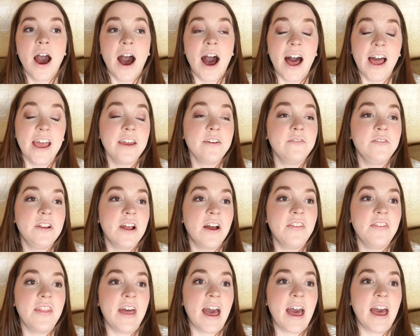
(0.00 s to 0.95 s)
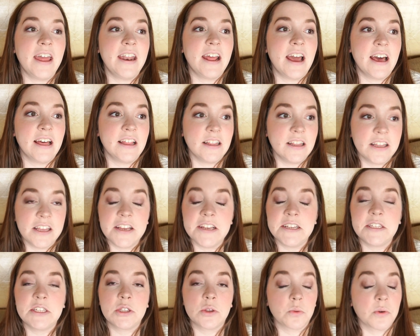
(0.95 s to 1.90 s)
I have done that at
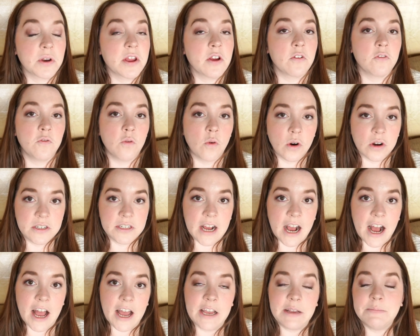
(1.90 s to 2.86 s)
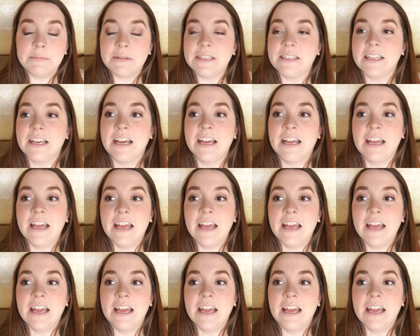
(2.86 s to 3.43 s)
least 3 or 4 times.